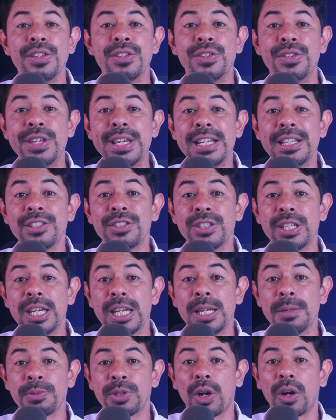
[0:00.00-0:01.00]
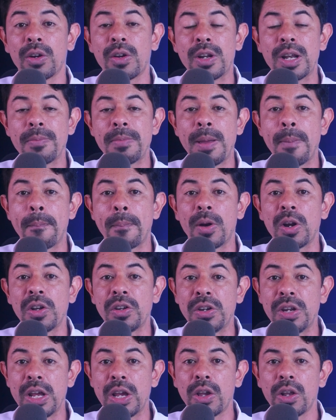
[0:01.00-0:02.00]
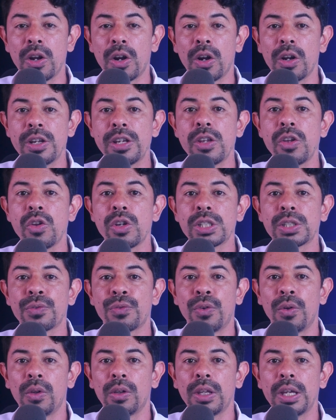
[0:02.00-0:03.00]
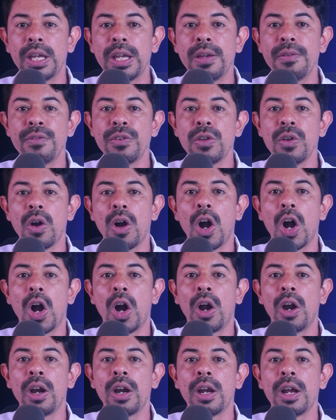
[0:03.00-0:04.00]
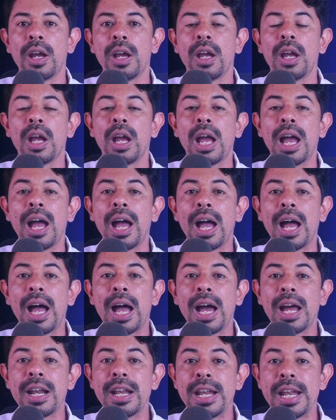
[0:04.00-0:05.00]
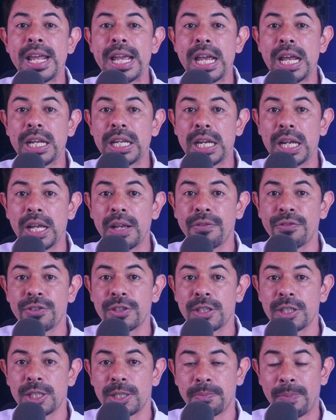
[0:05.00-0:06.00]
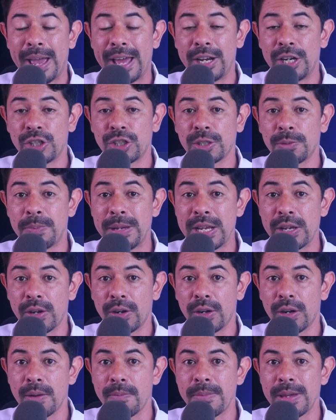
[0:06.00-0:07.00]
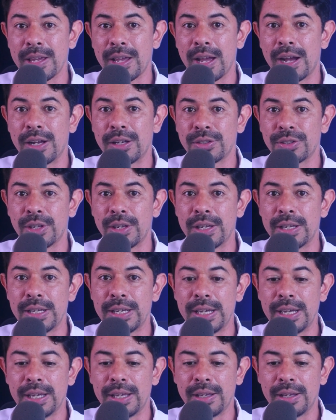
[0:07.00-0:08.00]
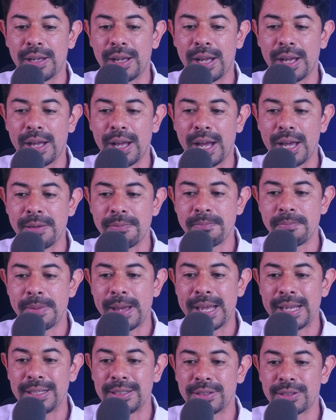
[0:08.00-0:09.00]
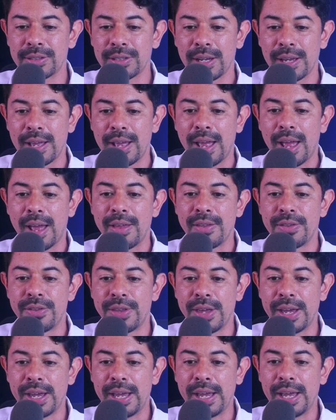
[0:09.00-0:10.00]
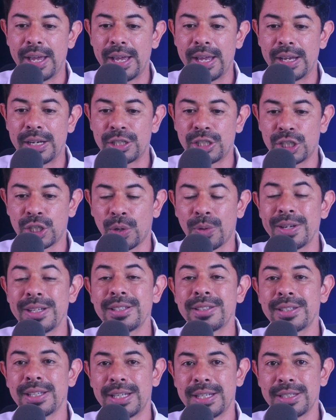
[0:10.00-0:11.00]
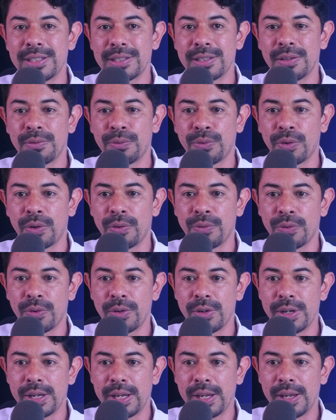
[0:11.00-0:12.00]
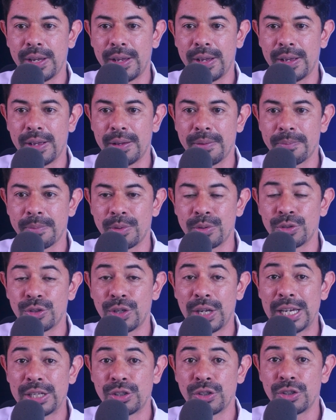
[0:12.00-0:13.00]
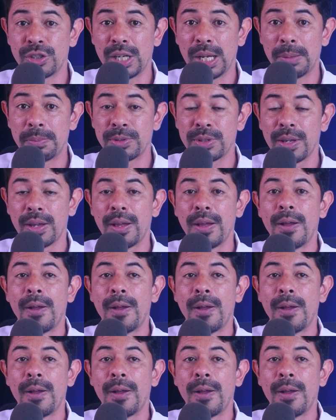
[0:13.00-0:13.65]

These tips are going to be particularly useful if you are a native Spanish speaker because I based the choices for the pronunciation tips